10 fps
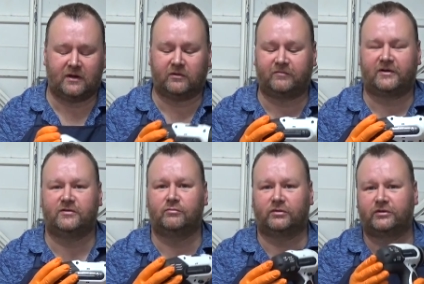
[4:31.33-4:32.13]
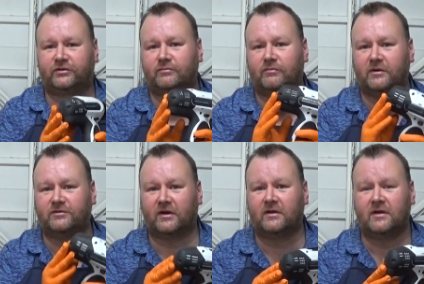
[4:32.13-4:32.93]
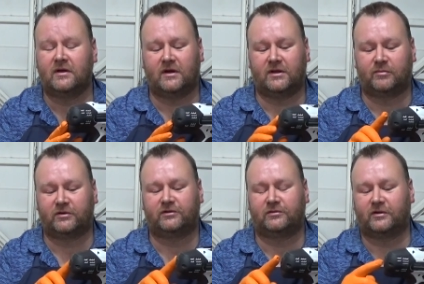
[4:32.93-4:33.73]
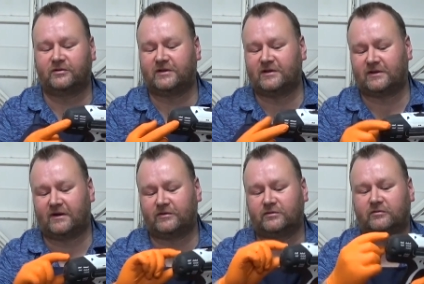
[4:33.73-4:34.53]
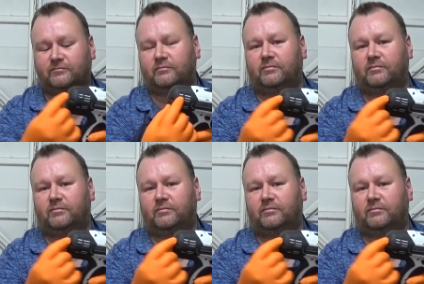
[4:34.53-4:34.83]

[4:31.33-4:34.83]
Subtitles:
old-fashioned brushed motor, and the brushless ones tend to have a sort of